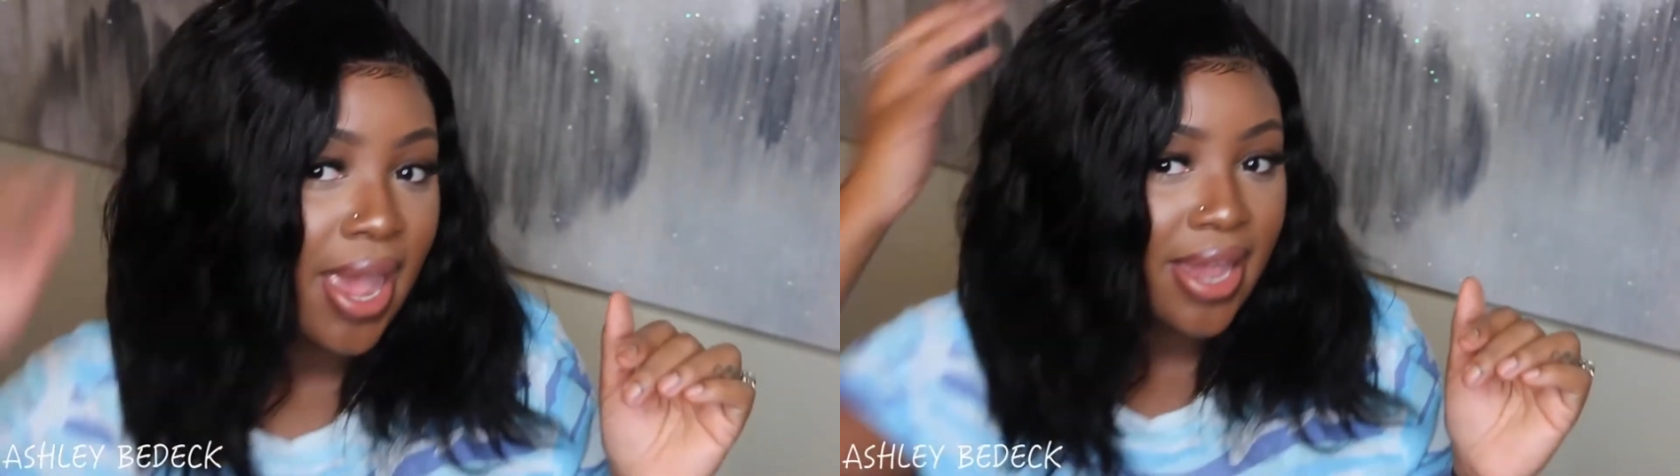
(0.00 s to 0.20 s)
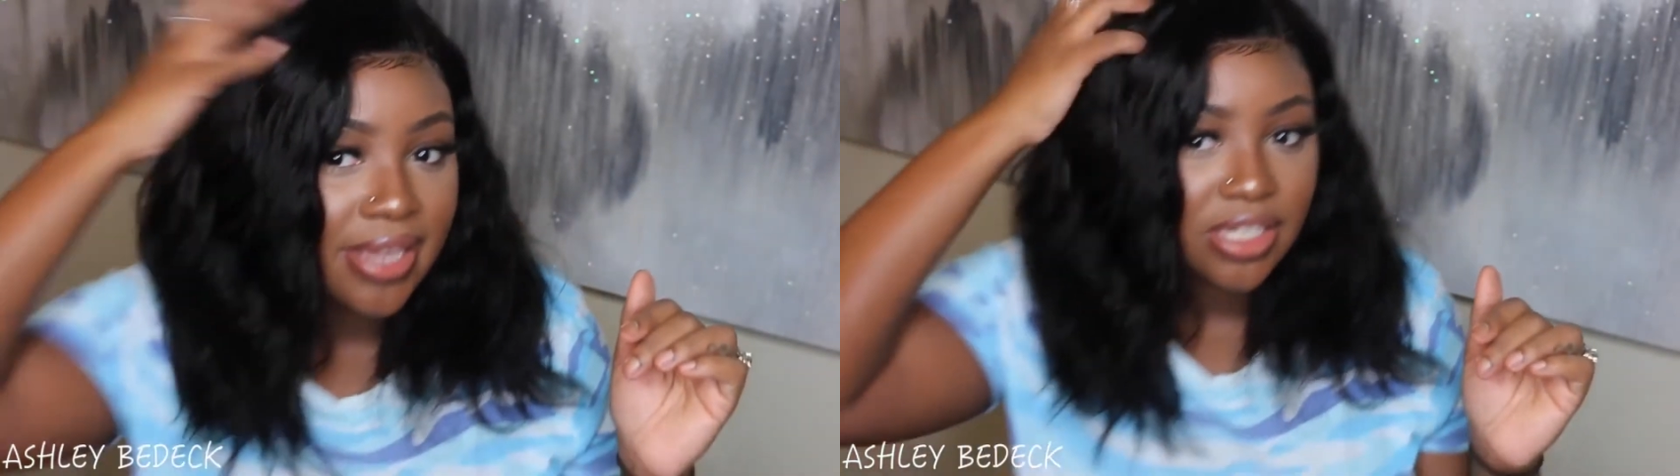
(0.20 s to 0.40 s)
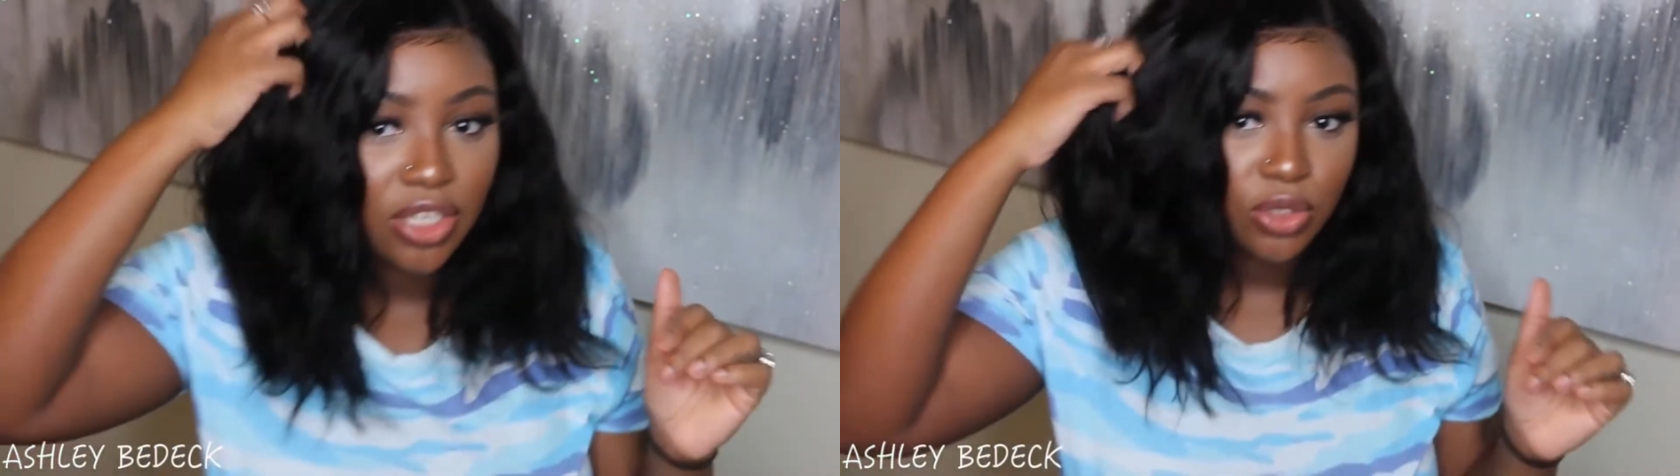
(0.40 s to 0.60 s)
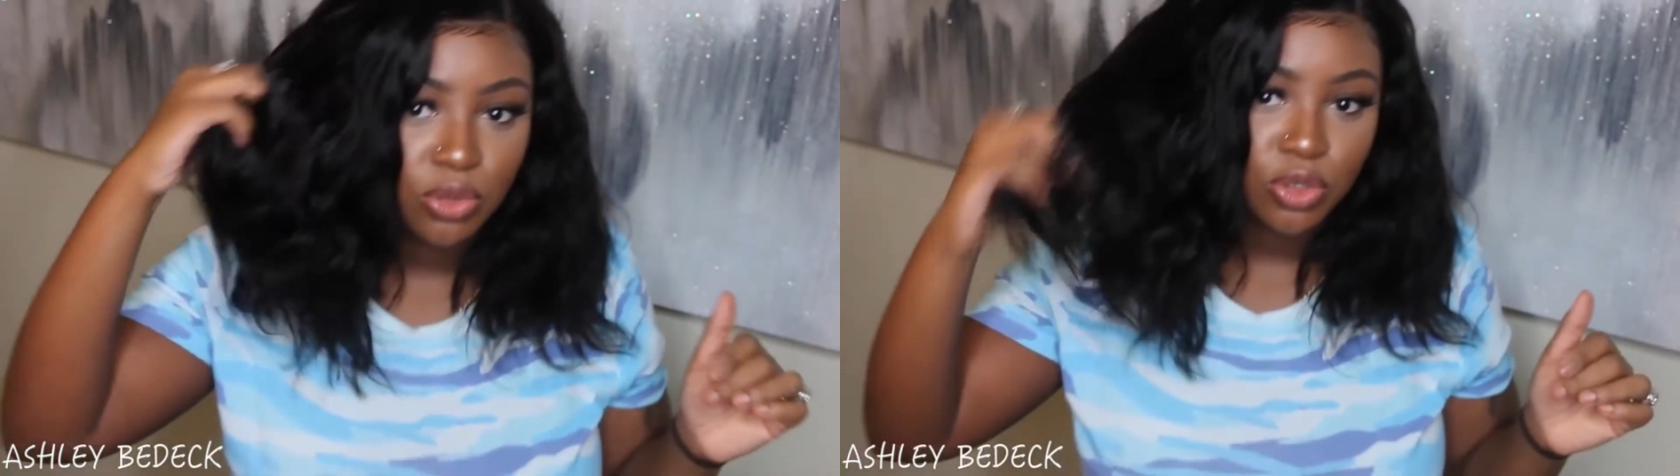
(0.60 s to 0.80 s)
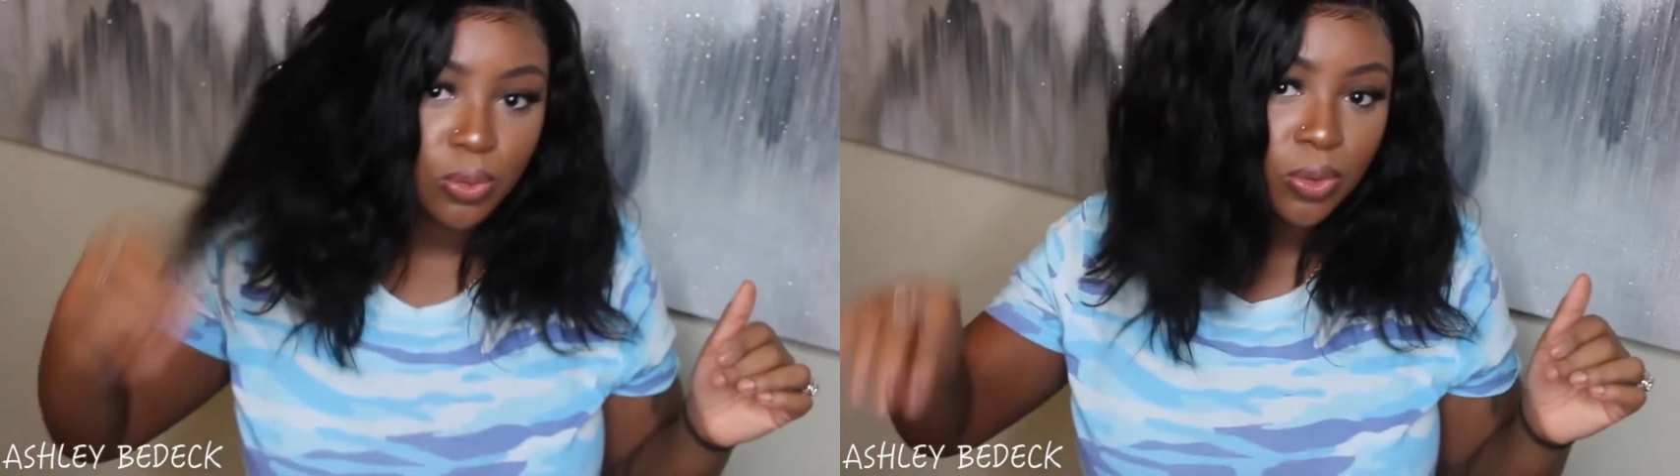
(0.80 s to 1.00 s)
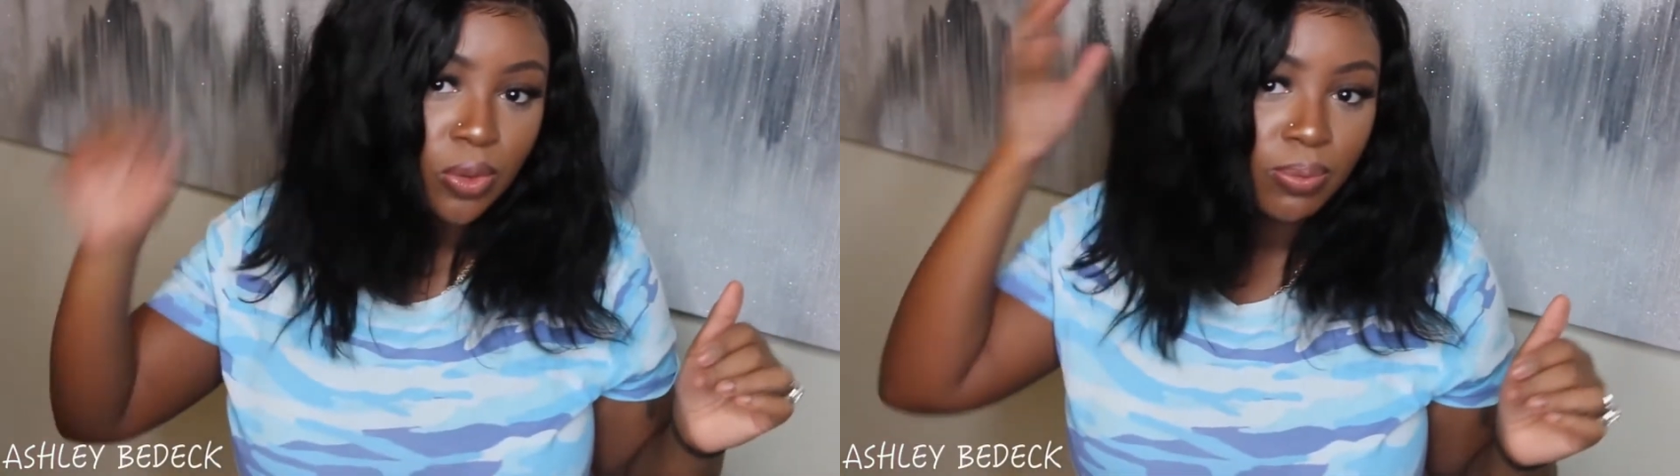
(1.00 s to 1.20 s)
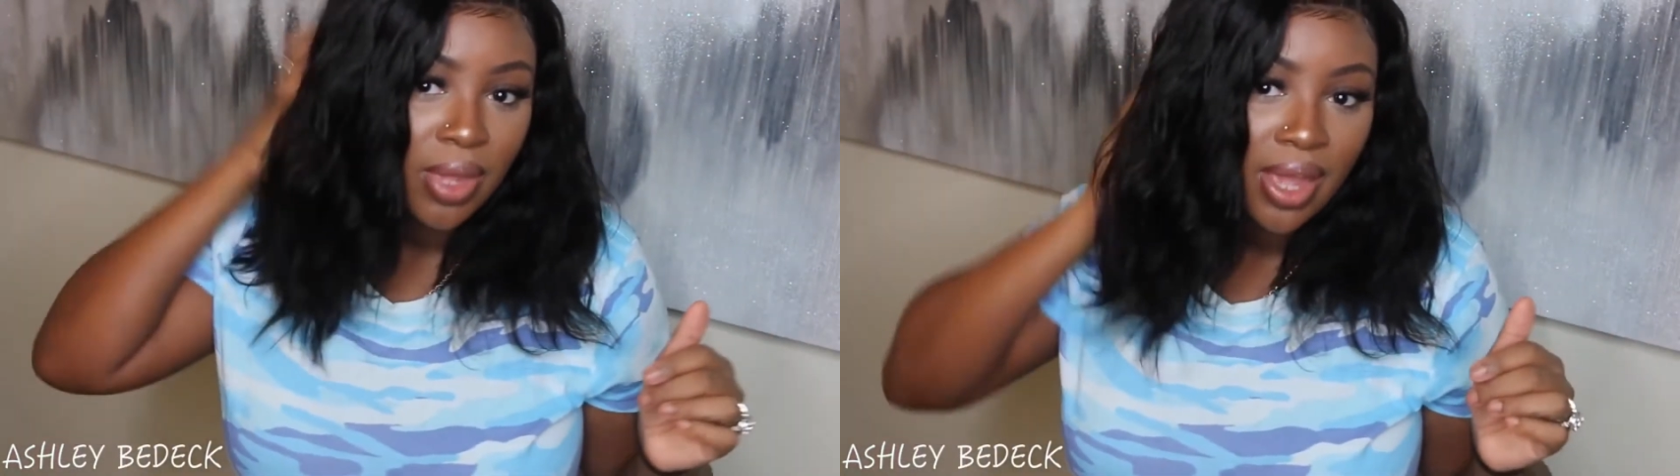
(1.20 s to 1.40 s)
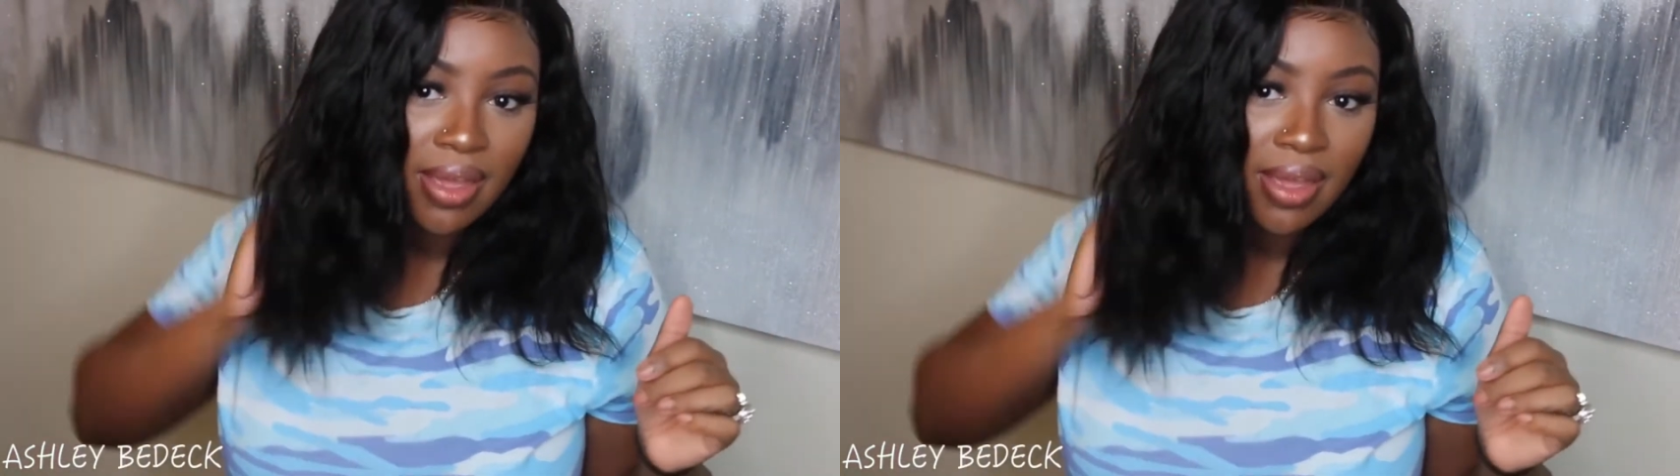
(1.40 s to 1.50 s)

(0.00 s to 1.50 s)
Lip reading: as usual.